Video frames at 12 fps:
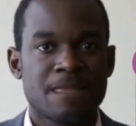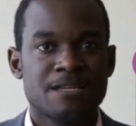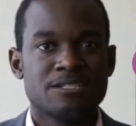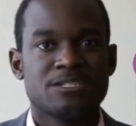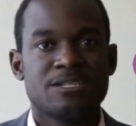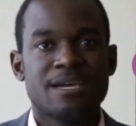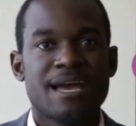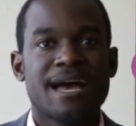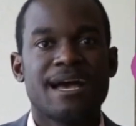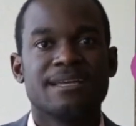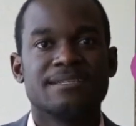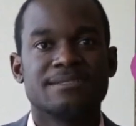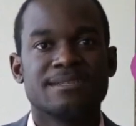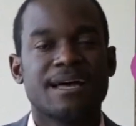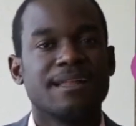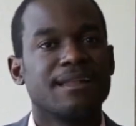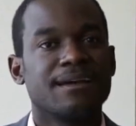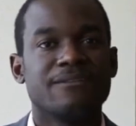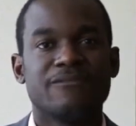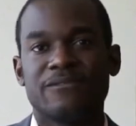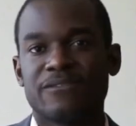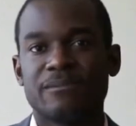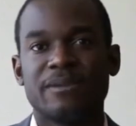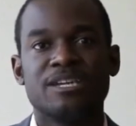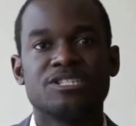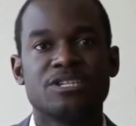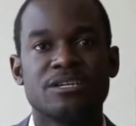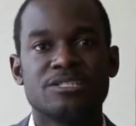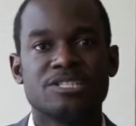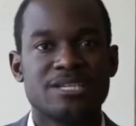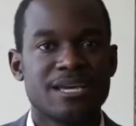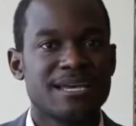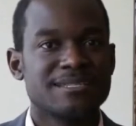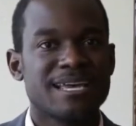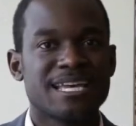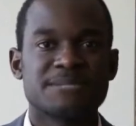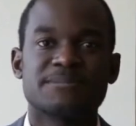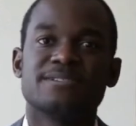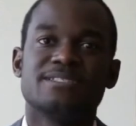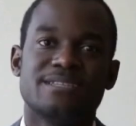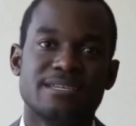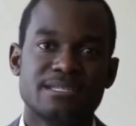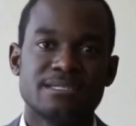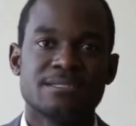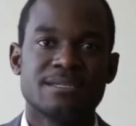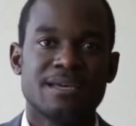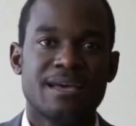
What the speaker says: She has a lot of information, she has expertise,